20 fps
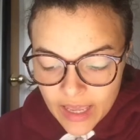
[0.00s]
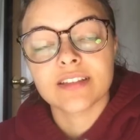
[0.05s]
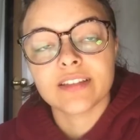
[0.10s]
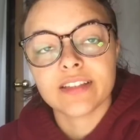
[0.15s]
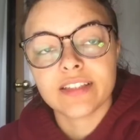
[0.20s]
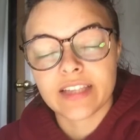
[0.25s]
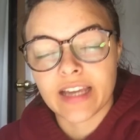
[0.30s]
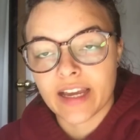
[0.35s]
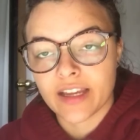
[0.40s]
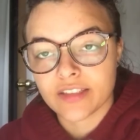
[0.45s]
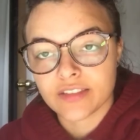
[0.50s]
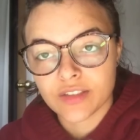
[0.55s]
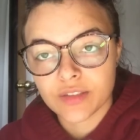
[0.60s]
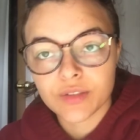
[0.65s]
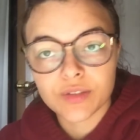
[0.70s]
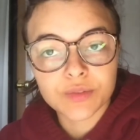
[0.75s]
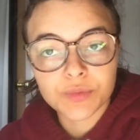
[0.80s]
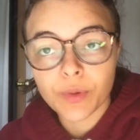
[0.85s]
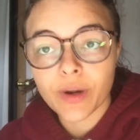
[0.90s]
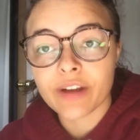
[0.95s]
Yeah, so
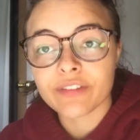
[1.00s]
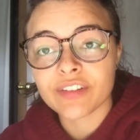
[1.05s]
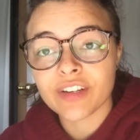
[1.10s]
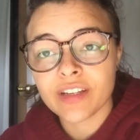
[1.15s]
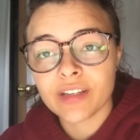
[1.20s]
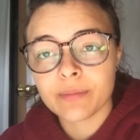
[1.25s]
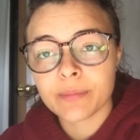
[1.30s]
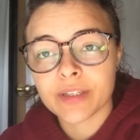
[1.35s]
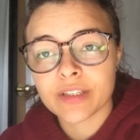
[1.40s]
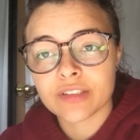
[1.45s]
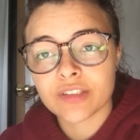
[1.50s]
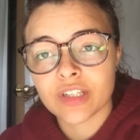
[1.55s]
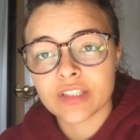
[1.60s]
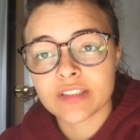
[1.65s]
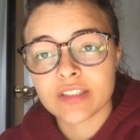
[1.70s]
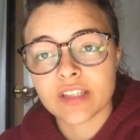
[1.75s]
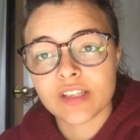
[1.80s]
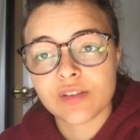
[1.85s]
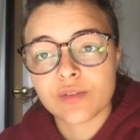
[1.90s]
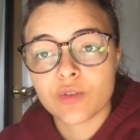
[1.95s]
use whatever email address
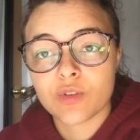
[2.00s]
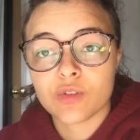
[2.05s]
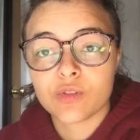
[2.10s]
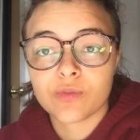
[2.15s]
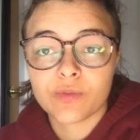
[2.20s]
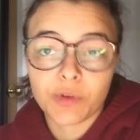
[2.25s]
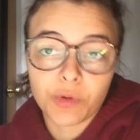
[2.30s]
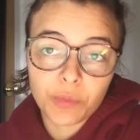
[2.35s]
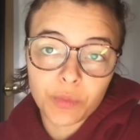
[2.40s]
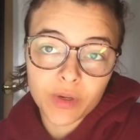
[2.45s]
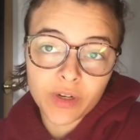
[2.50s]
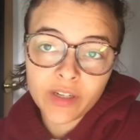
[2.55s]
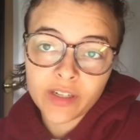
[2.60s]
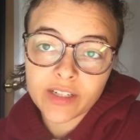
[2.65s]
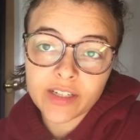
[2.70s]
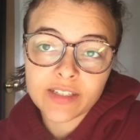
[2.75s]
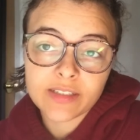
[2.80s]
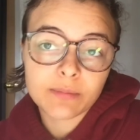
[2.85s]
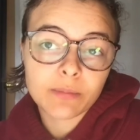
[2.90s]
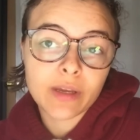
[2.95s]
that you use for work
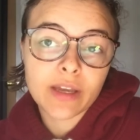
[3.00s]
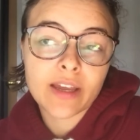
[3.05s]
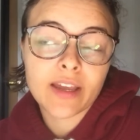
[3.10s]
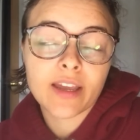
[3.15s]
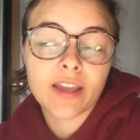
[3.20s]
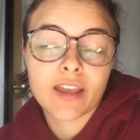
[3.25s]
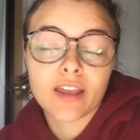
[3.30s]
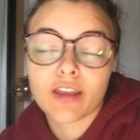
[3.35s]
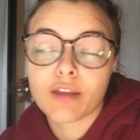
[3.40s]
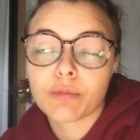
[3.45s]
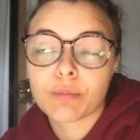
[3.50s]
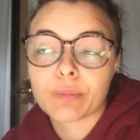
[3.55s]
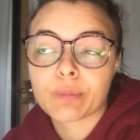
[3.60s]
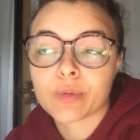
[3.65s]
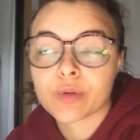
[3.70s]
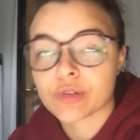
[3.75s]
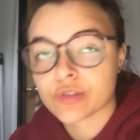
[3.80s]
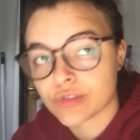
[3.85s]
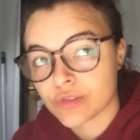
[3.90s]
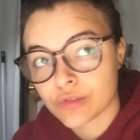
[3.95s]
is my
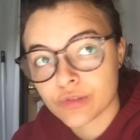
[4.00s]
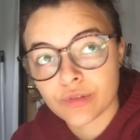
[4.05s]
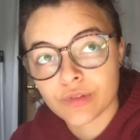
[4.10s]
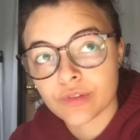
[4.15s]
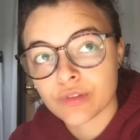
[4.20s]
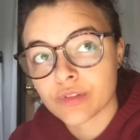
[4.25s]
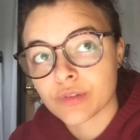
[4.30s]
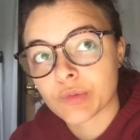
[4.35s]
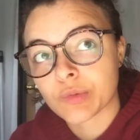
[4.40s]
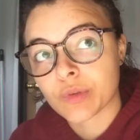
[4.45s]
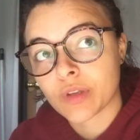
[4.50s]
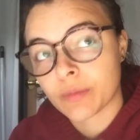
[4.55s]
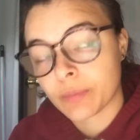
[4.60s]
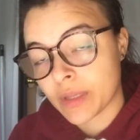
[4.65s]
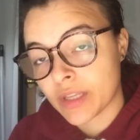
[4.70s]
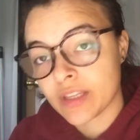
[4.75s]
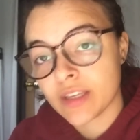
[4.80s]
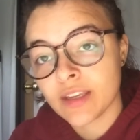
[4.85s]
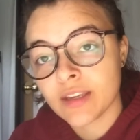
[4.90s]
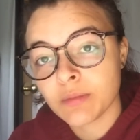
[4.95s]
personal
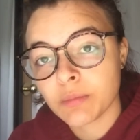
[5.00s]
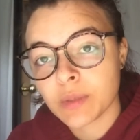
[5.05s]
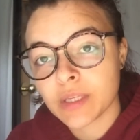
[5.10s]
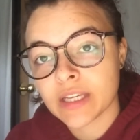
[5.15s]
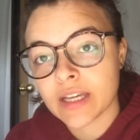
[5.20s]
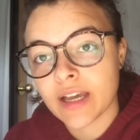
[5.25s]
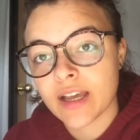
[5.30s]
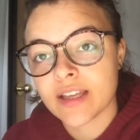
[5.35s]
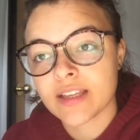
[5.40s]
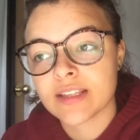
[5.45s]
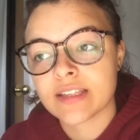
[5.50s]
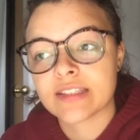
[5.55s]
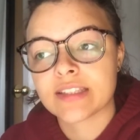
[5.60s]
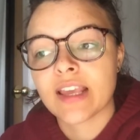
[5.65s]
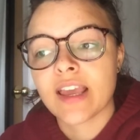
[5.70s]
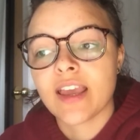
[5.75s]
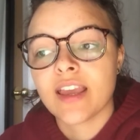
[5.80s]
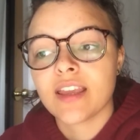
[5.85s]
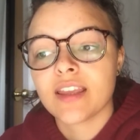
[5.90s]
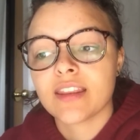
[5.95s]
opinion because
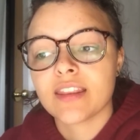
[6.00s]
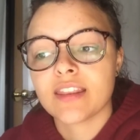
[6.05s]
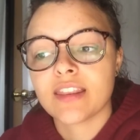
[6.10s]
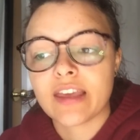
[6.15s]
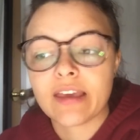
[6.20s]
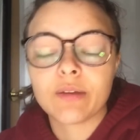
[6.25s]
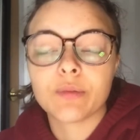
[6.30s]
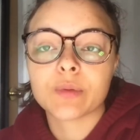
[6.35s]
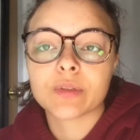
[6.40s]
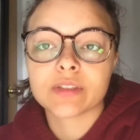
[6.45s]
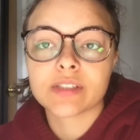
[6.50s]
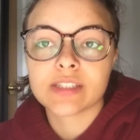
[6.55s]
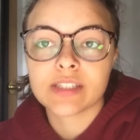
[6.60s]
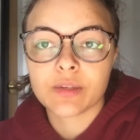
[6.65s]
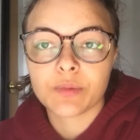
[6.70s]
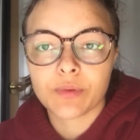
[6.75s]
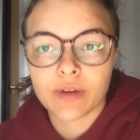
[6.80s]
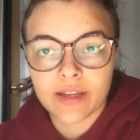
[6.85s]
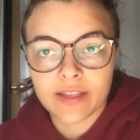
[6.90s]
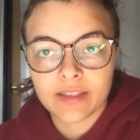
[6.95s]
they will see
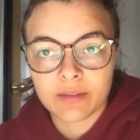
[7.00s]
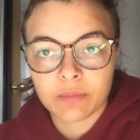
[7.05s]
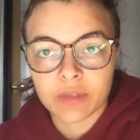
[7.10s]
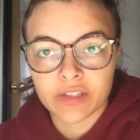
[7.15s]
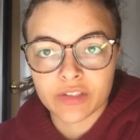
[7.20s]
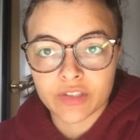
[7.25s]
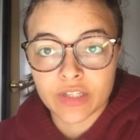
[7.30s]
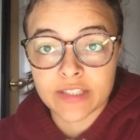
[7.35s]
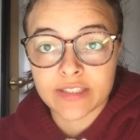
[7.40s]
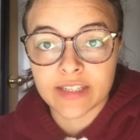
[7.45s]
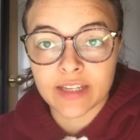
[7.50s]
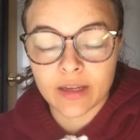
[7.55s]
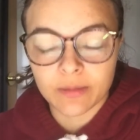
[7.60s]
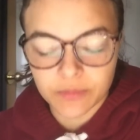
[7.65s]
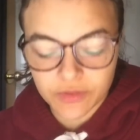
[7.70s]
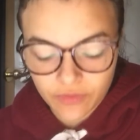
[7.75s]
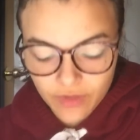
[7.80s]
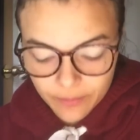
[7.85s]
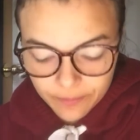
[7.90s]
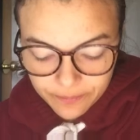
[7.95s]
what email address it comes
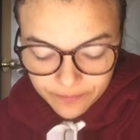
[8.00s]
from.